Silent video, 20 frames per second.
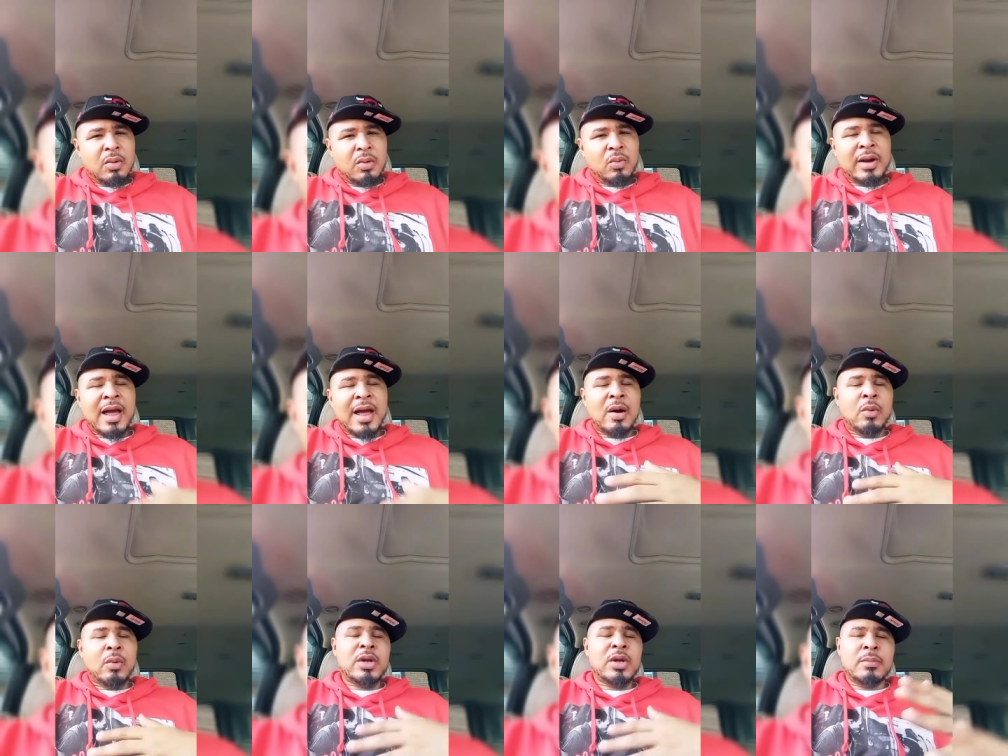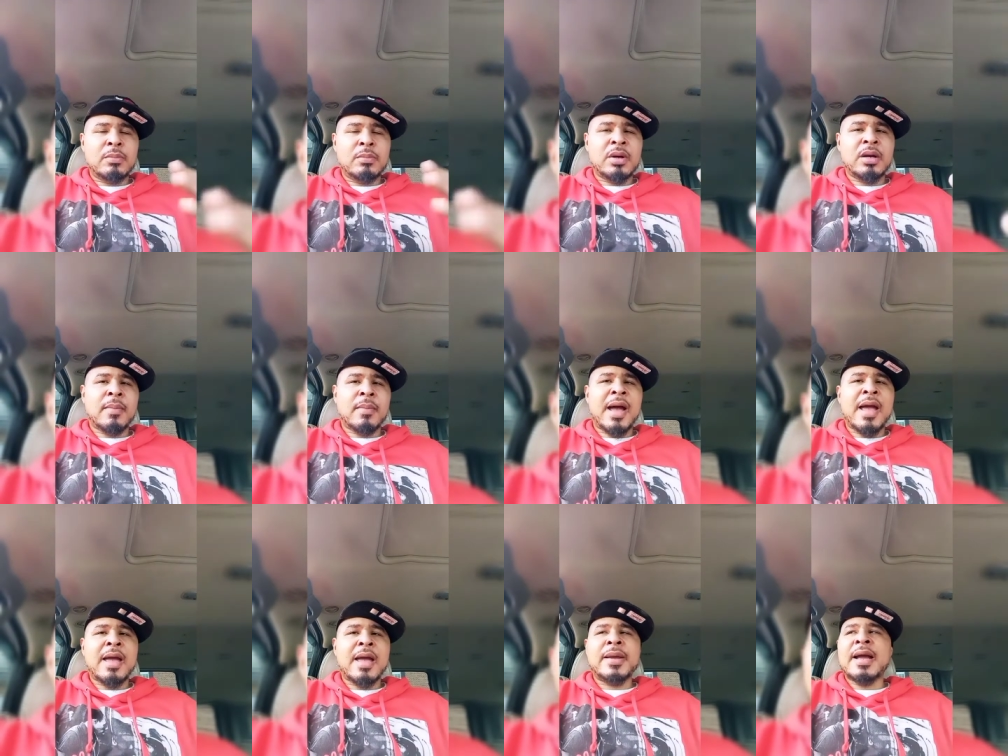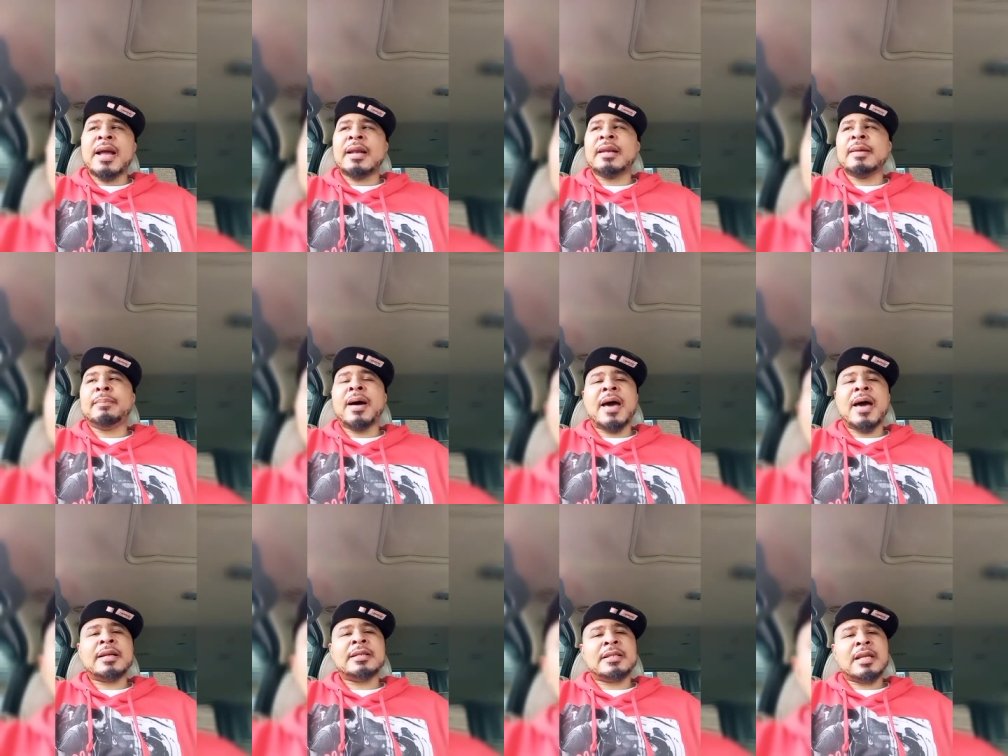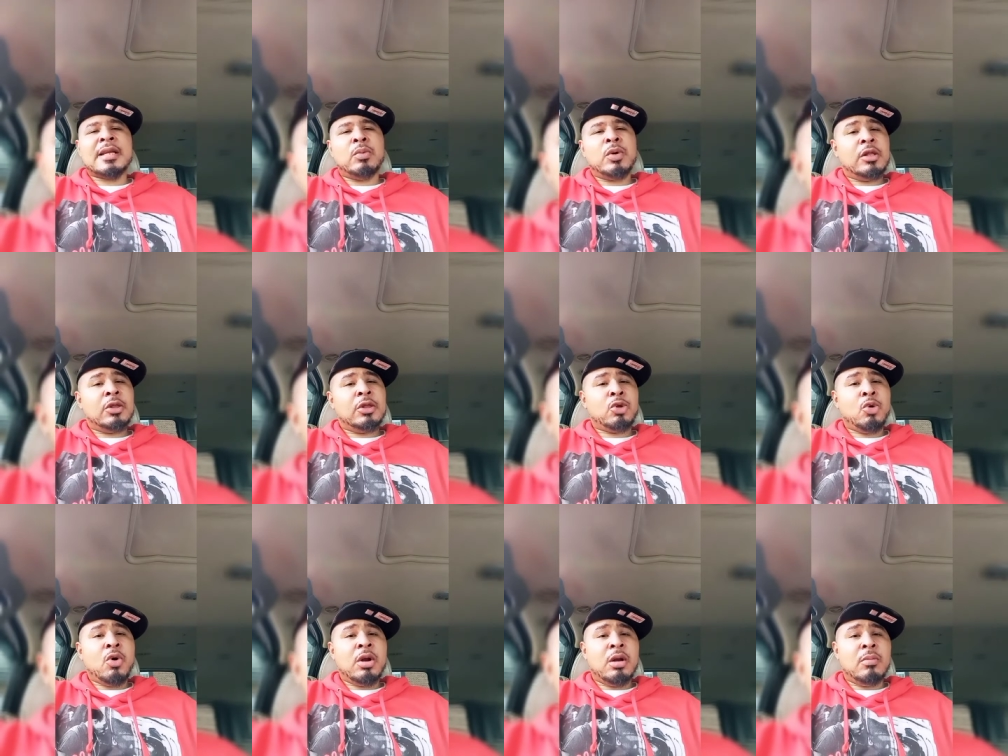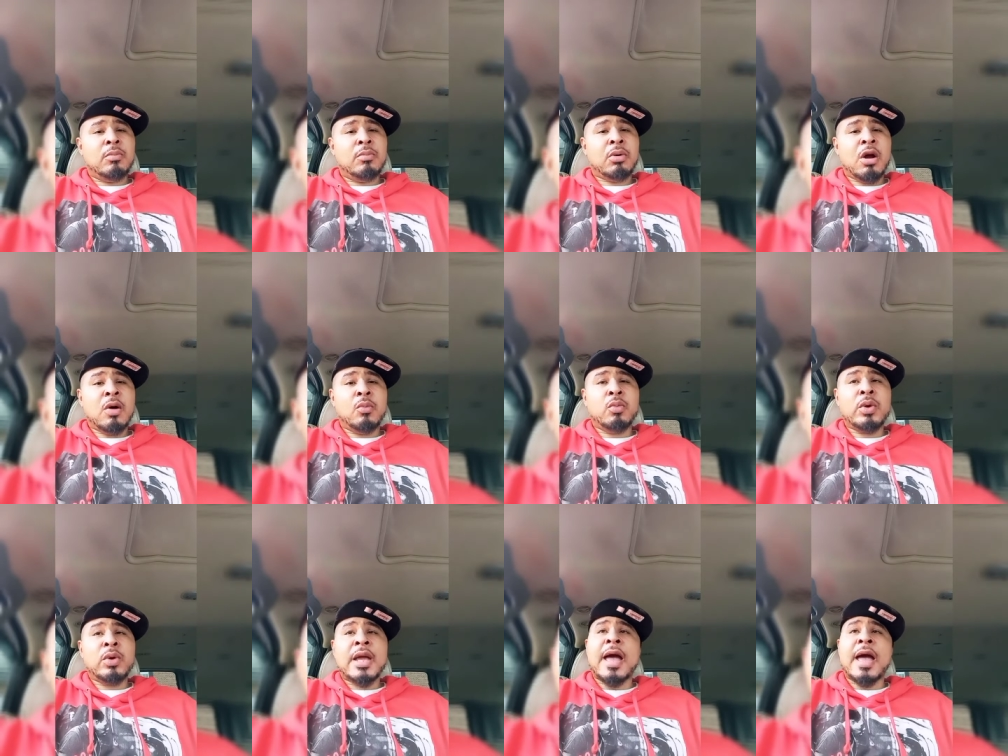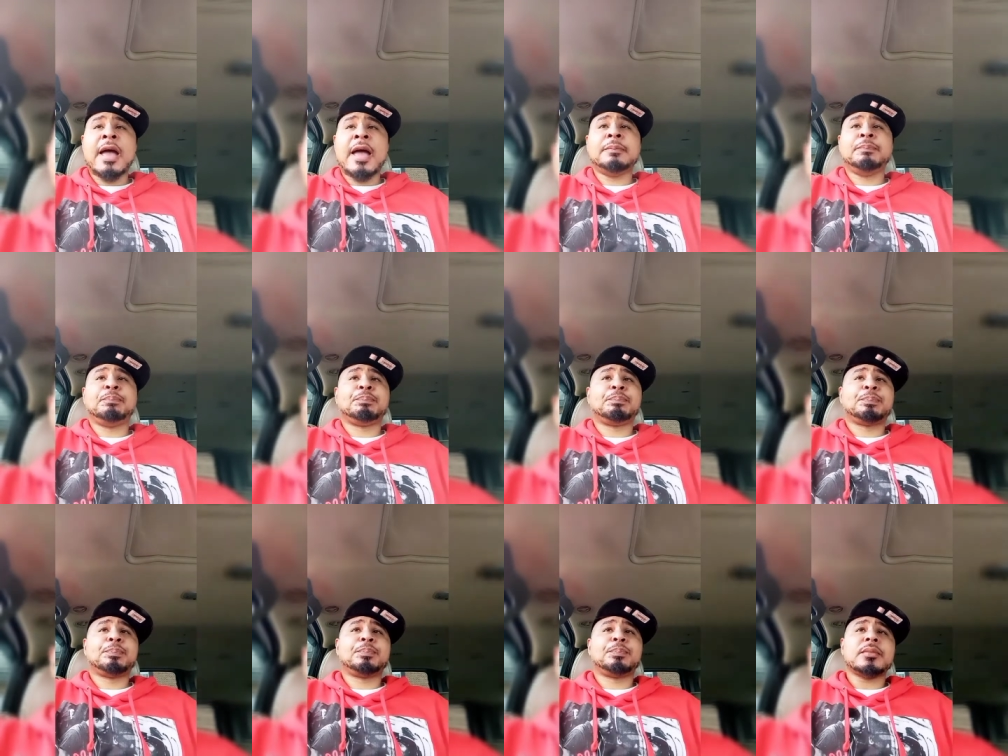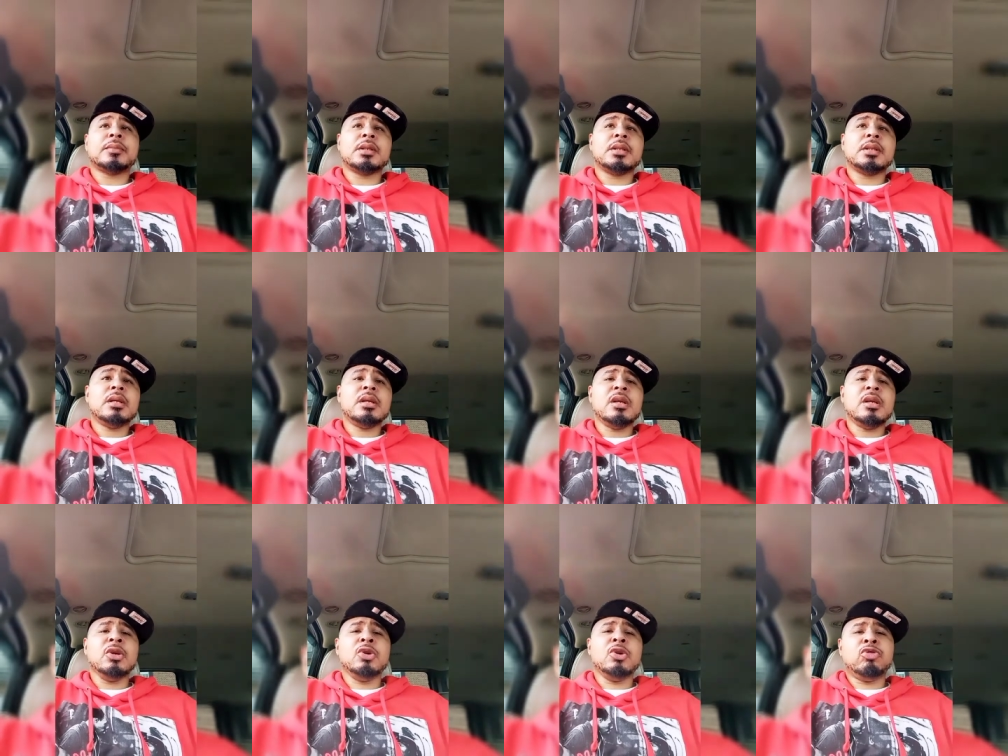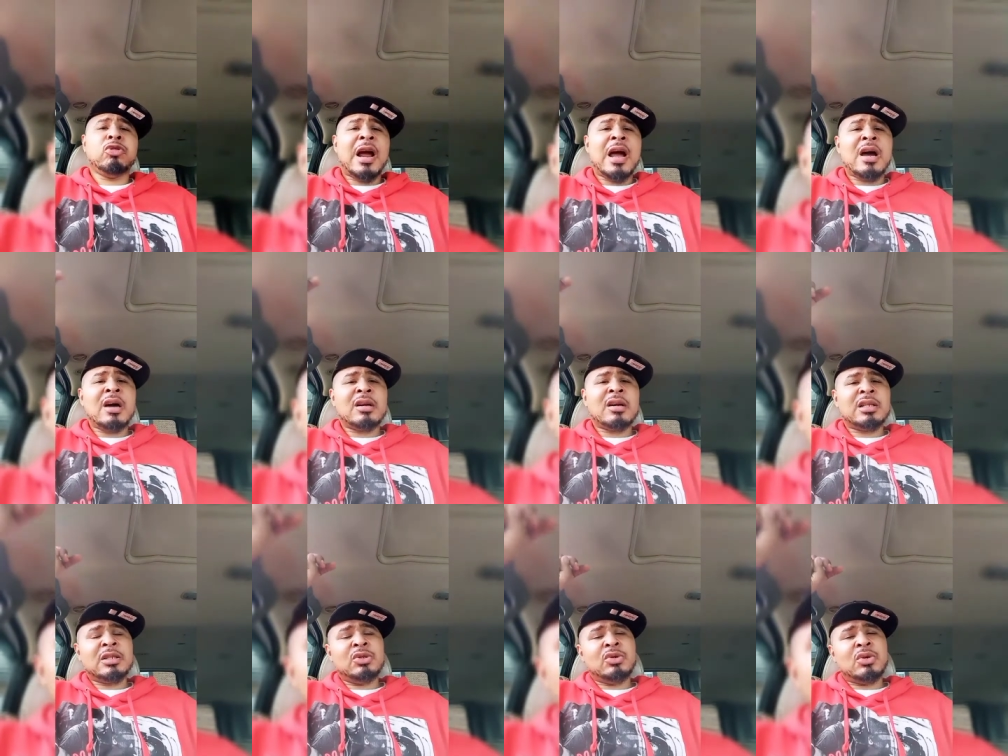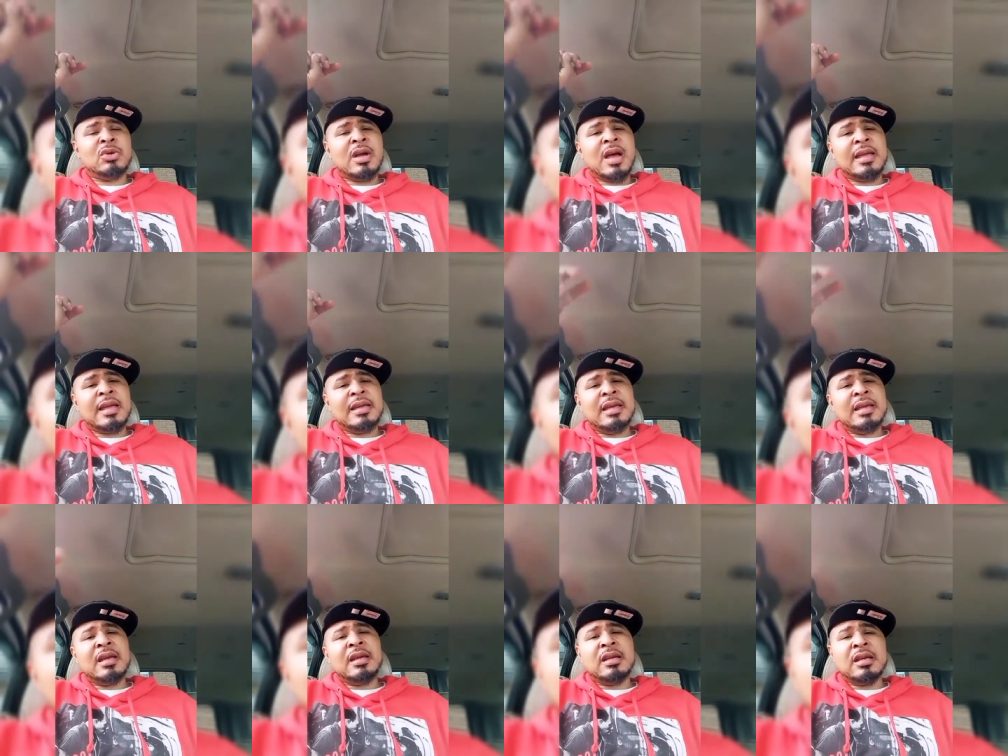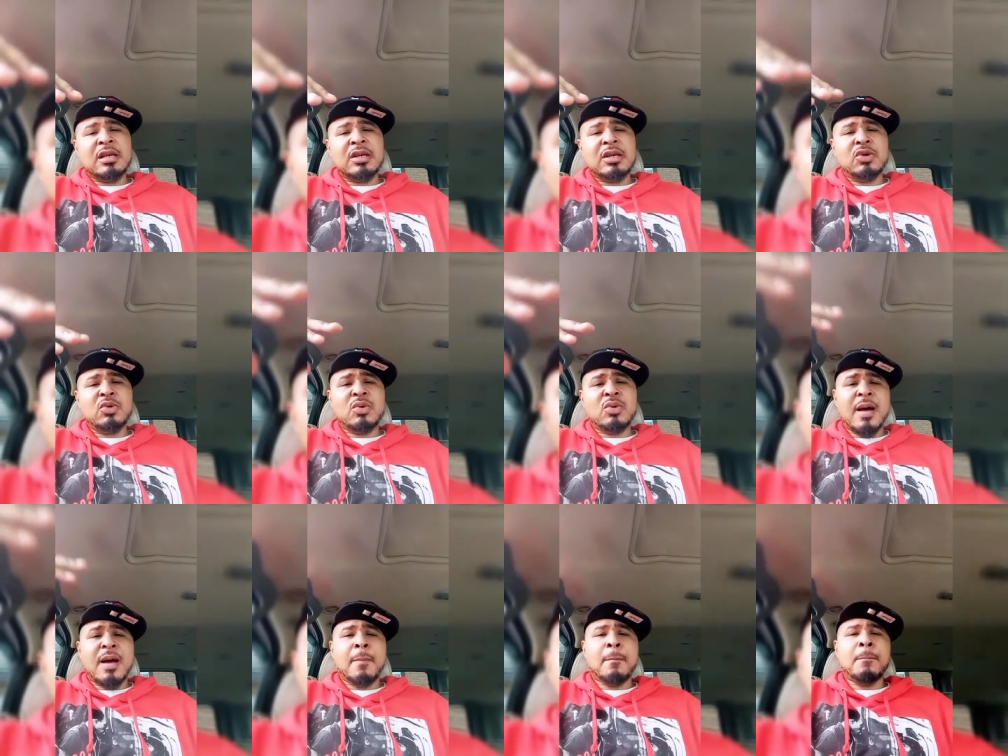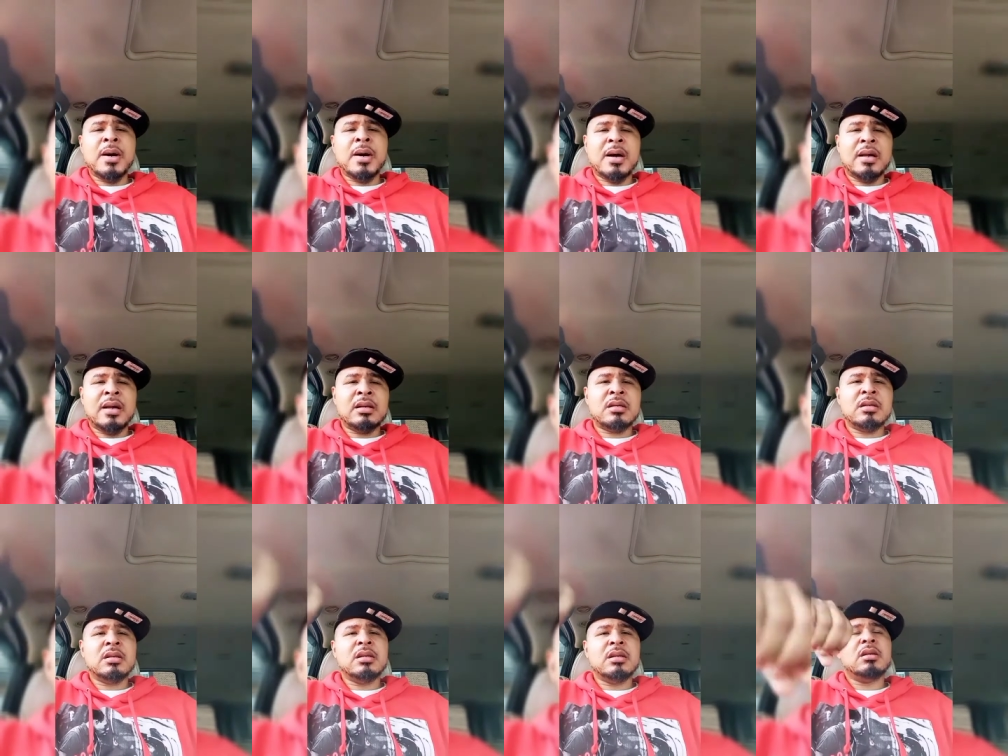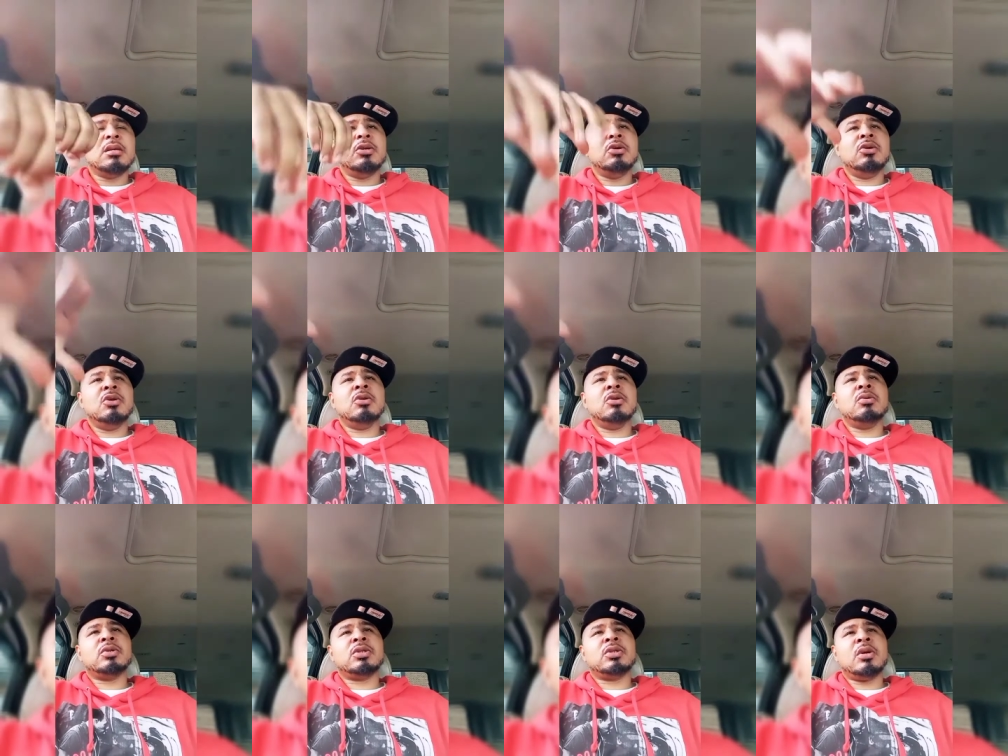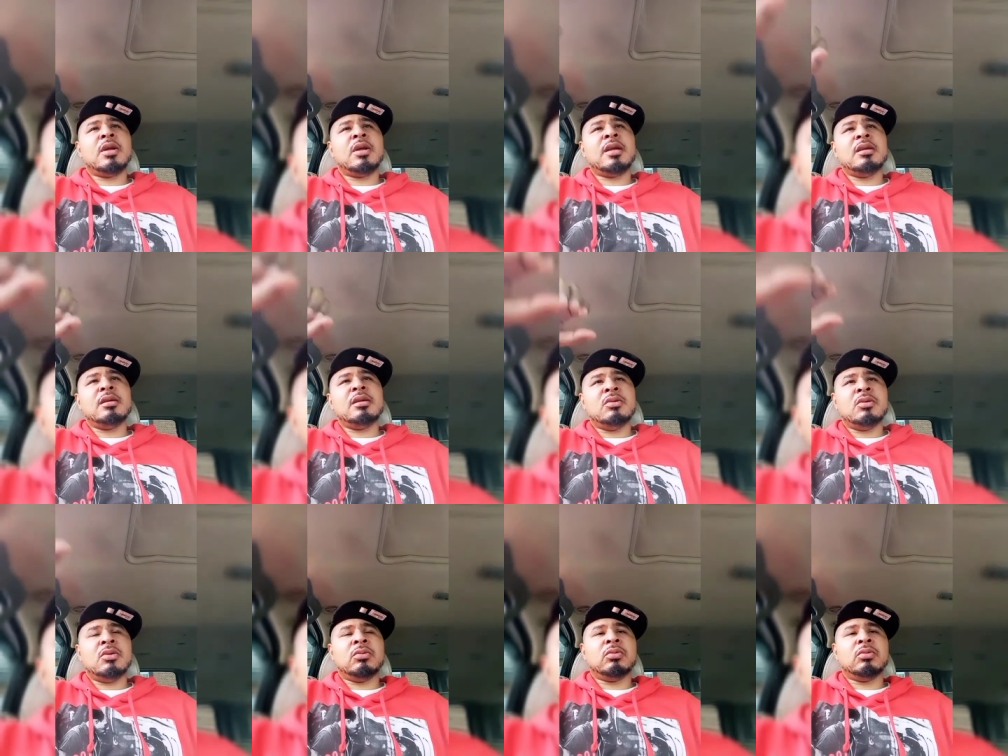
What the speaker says: Well, not we, but Miami got the bodies that we can throw at LeBron. We got Crowder, you got Iggy, you got Butler. So they